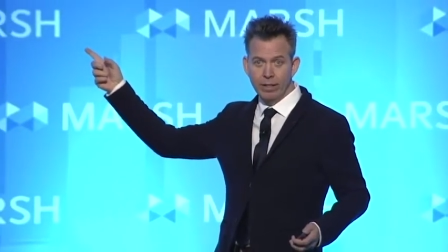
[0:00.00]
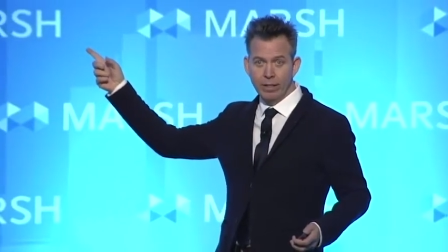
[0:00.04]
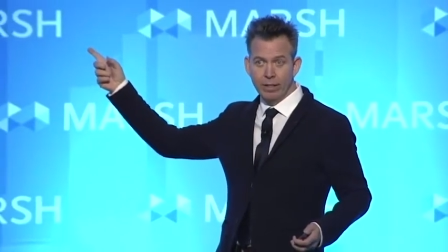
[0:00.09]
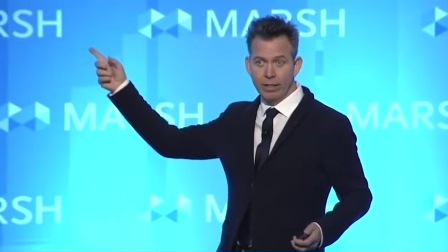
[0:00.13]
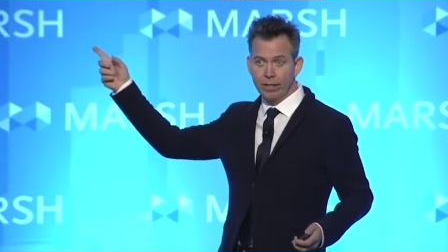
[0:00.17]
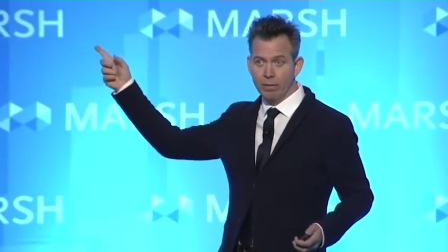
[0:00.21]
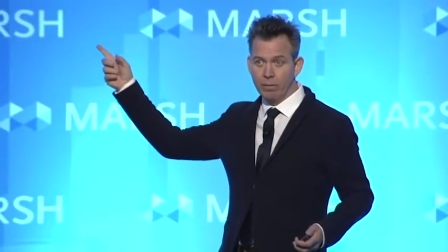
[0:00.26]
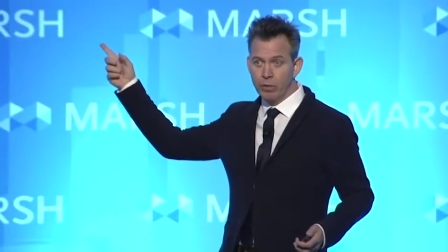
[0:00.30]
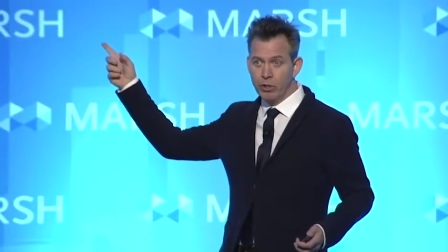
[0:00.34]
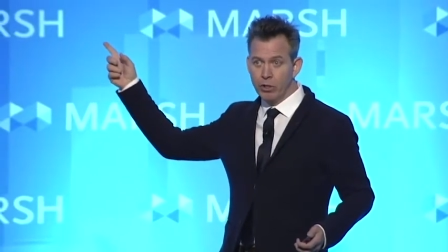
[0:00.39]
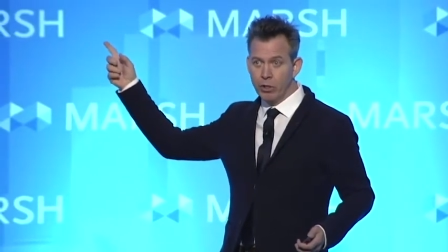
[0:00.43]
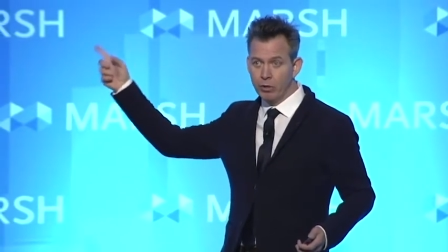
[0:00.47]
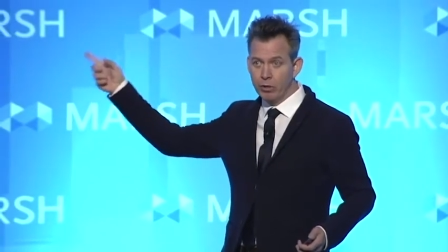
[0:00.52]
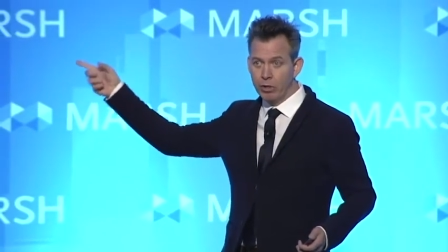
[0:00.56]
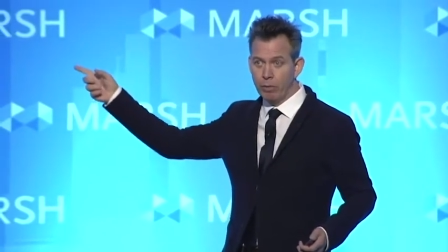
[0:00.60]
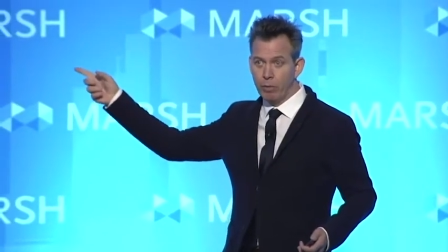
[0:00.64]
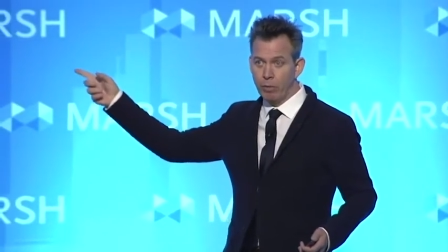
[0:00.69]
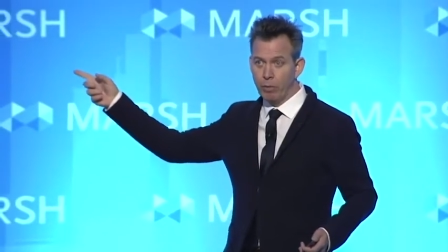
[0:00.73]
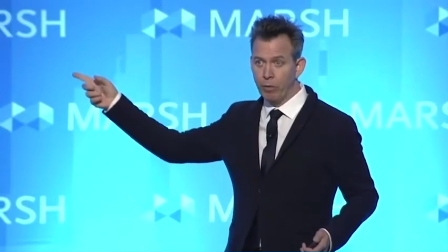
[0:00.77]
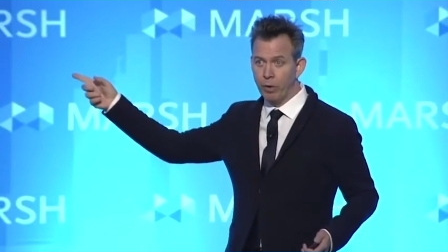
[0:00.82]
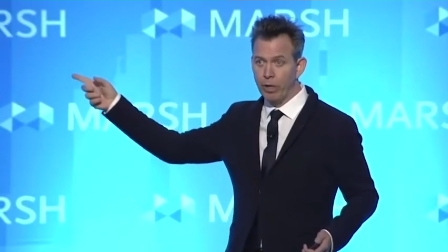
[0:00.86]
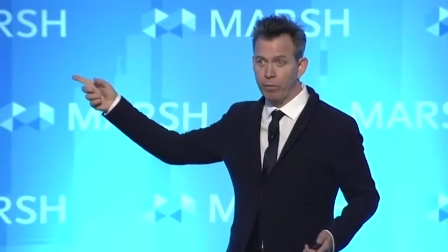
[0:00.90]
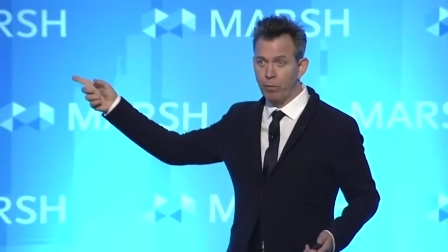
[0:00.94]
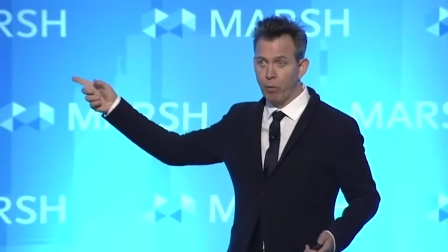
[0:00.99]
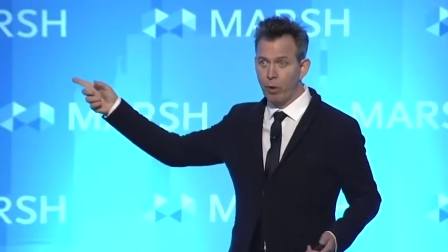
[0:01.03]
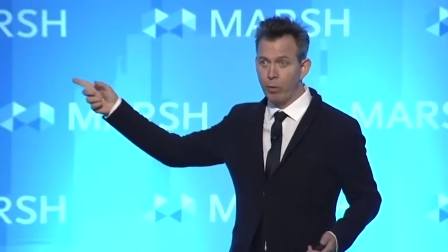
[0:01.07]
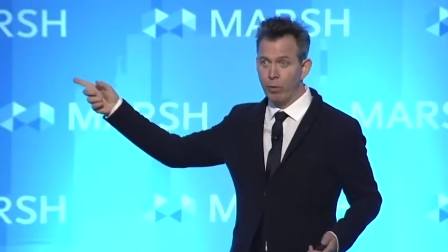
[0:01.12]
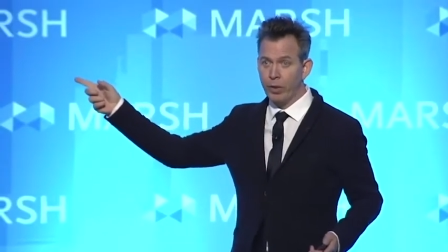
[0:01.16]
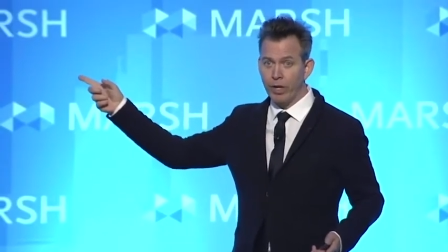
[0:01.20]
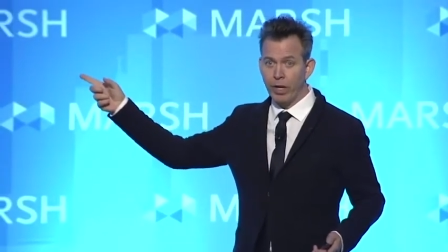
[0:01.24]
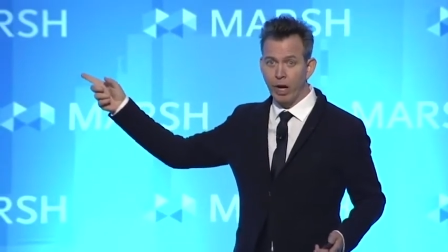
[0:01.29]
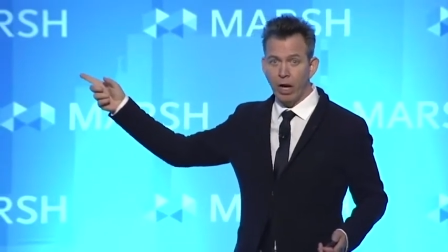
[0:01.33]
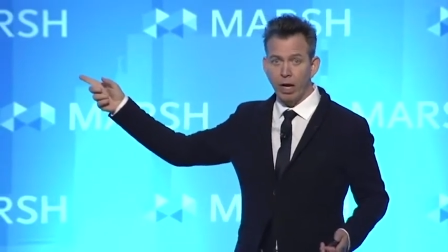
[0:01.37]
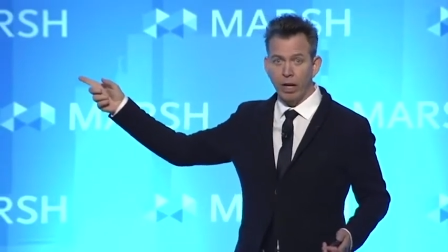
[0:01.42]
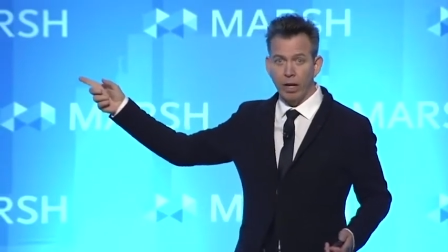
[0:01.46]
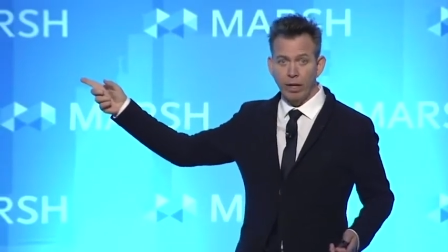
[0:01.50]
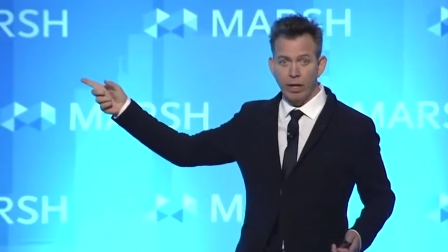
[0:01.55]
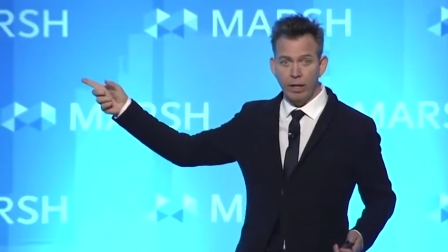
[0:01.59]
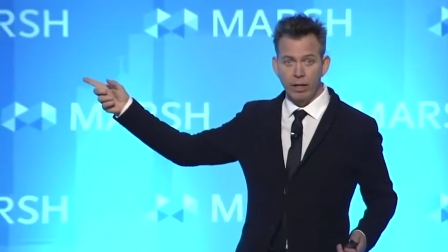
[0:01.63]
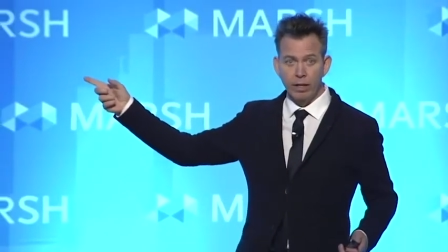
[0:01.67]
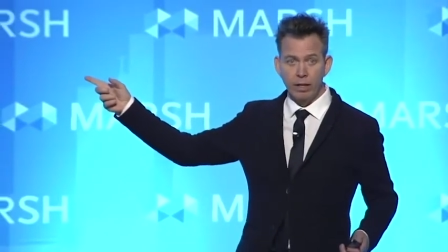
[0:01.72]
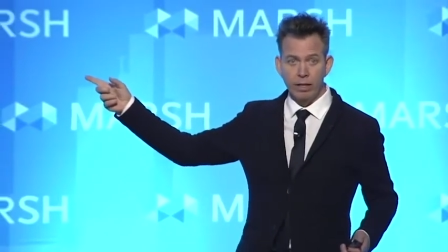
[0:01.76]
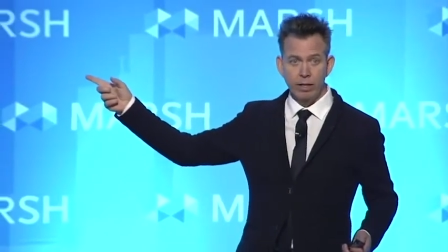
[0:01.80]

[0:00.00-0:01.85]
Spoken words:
And someone shows up at 3 a.m. with a gun?